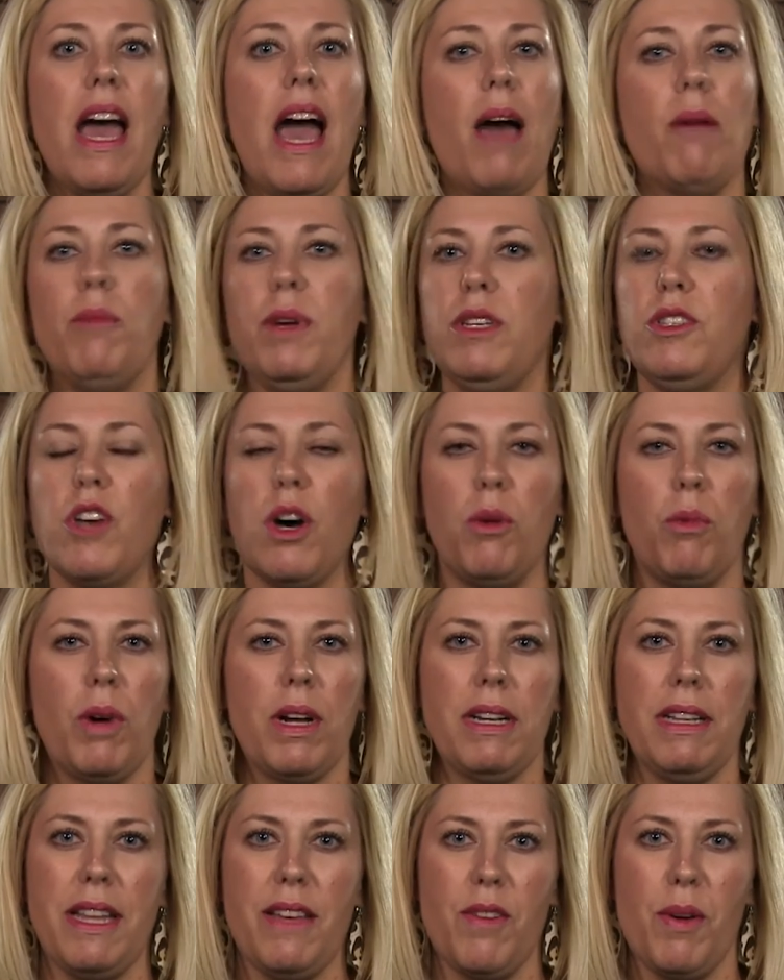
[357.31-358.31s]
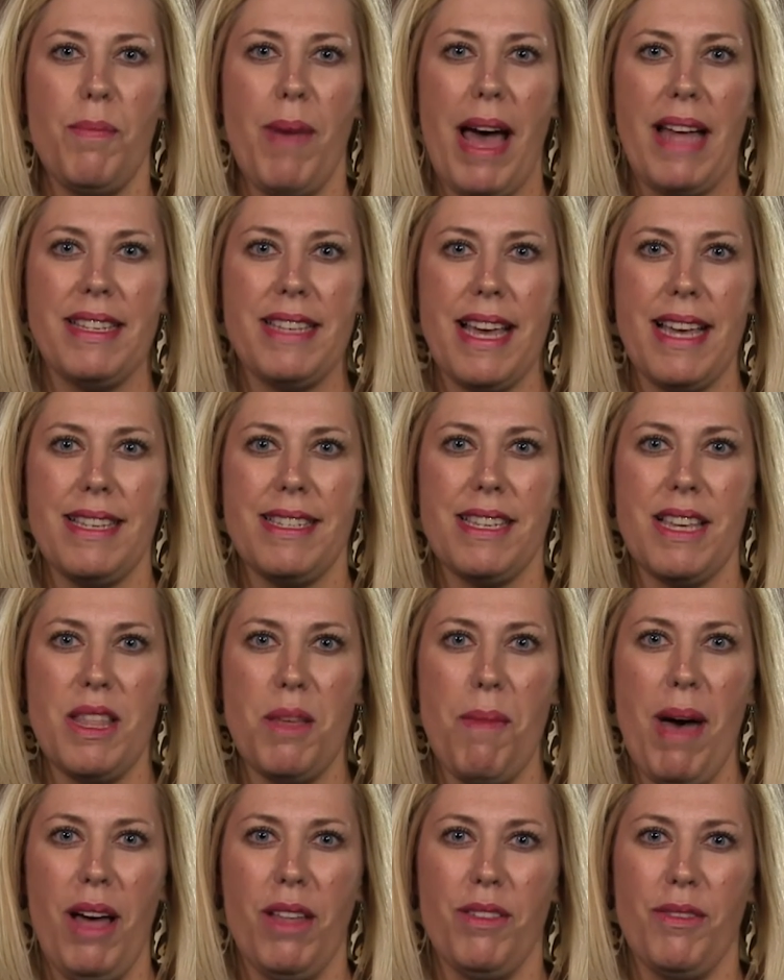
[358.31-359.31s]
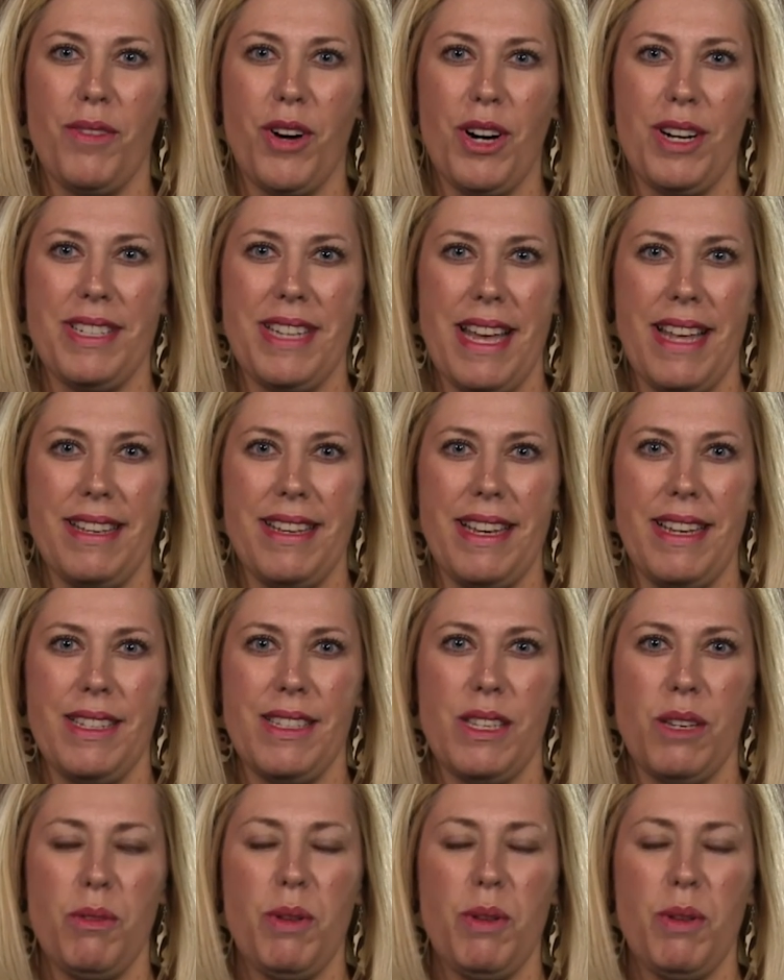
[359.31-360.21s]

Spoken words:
And we don't wanna leave a bad taste in the mouth of our attendees.